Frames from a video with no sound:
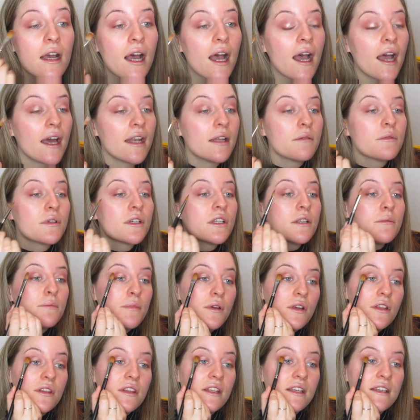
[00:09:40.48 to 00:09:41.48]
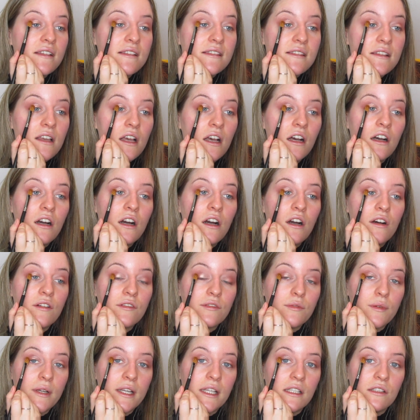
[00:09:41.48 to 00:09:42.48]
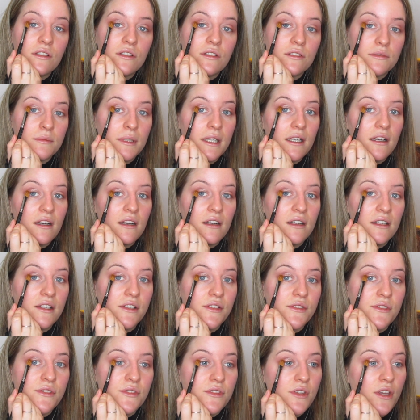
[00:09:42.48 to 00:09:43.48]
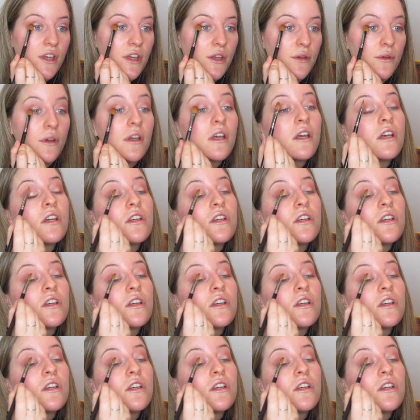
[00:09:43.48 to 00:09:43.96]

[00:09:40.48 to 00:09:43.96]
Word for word: And I'm going to put this halfway along my eye, so